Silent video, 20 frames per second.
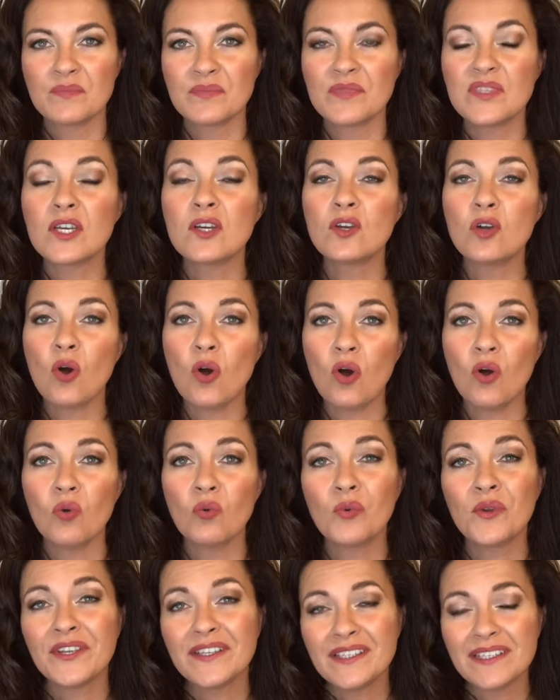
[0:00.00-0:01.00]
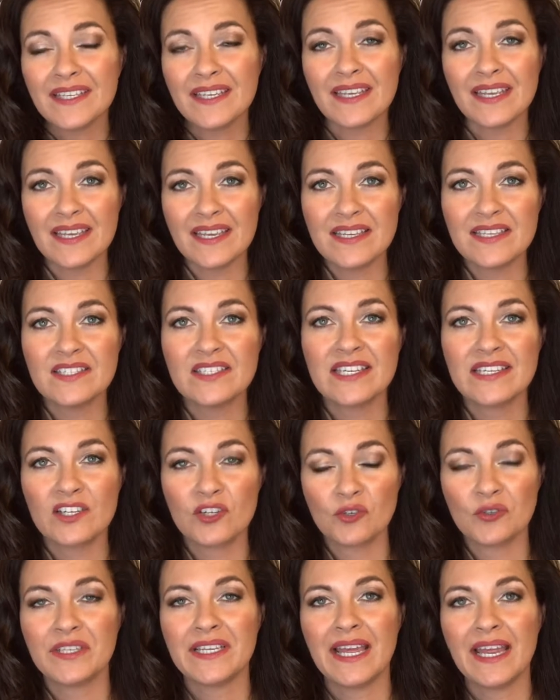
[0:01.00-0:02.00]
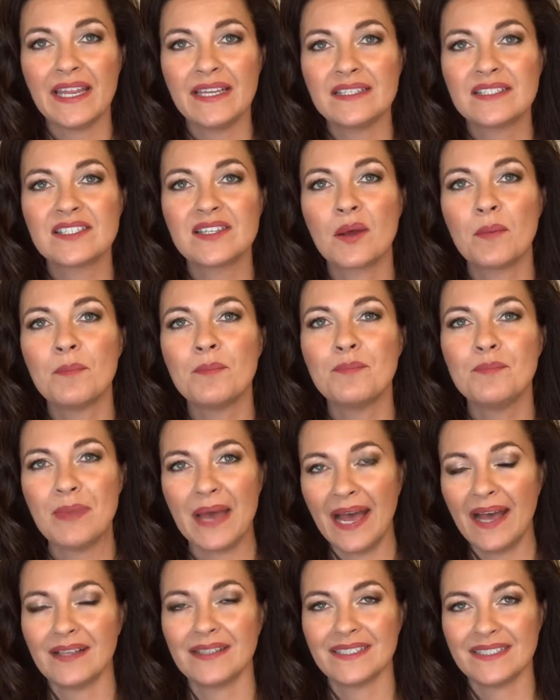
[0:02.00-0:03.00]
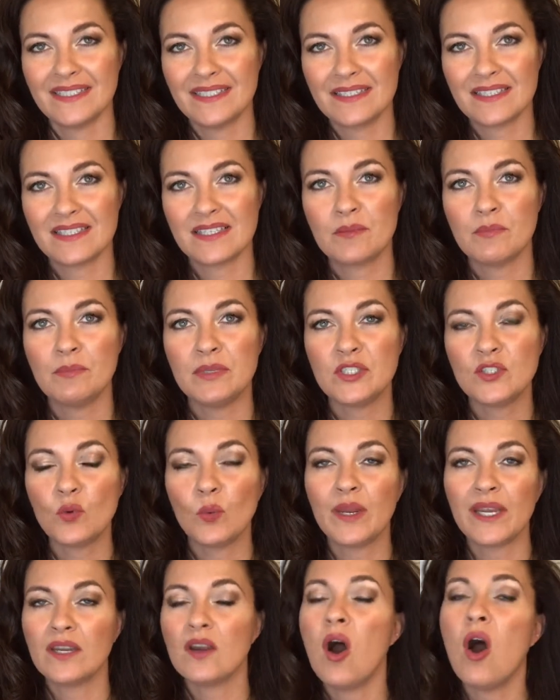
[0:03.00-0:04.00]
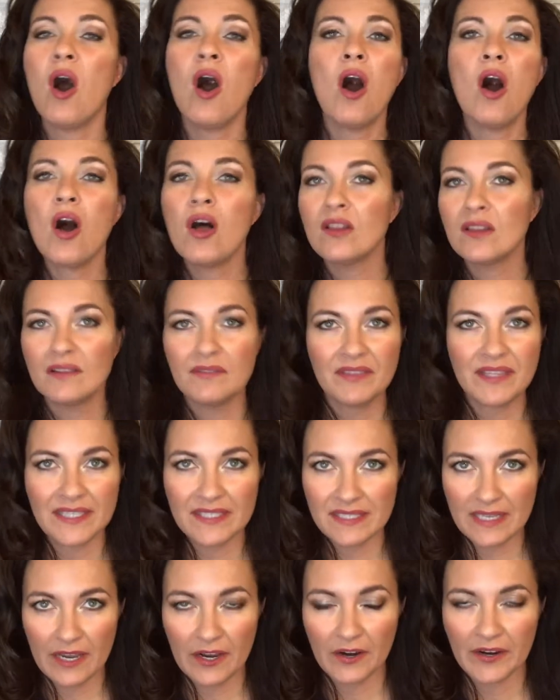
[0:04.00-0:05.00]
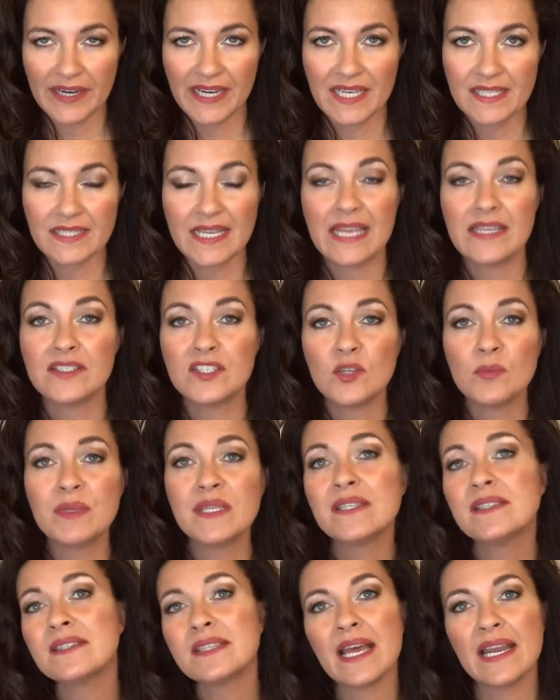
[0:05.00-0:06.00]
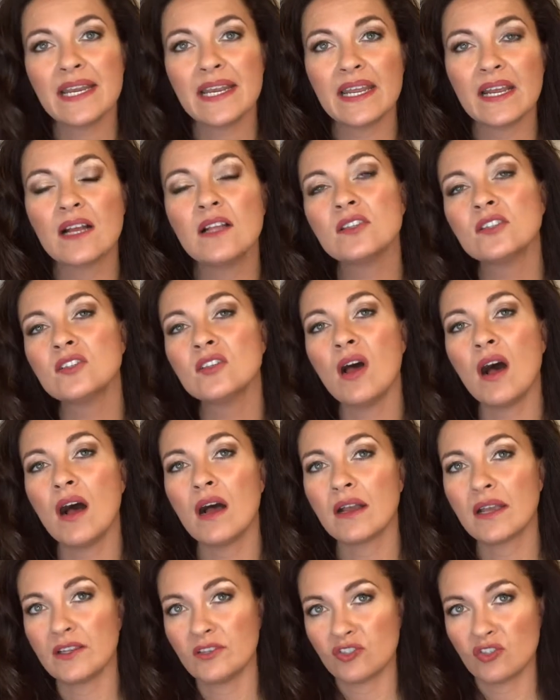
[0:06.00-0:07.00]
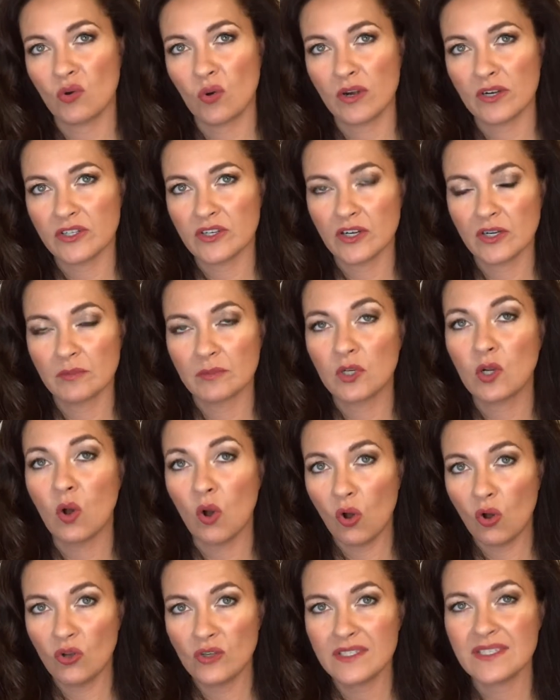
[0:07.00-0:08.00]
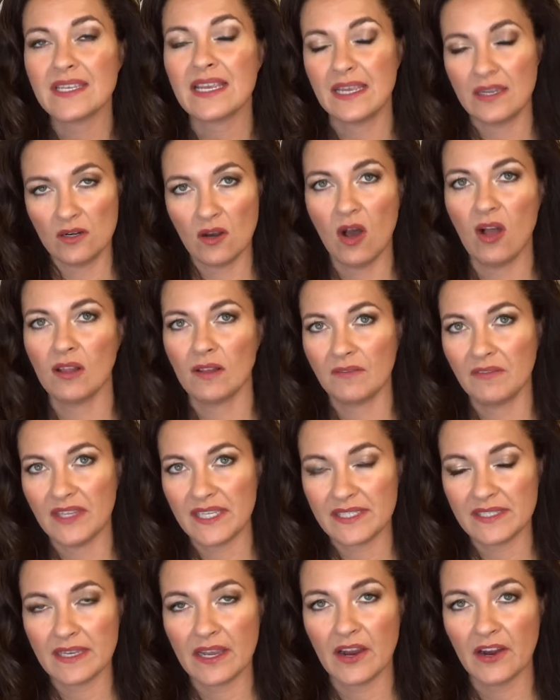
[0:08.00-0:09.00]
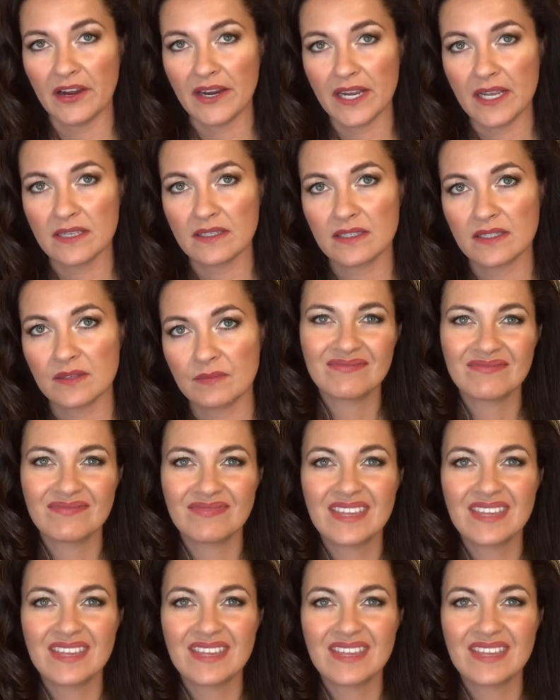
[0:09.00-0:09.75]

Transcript: The goal really is to create some balance between all of these areas and to be setting long and short-term goals in all of these areas.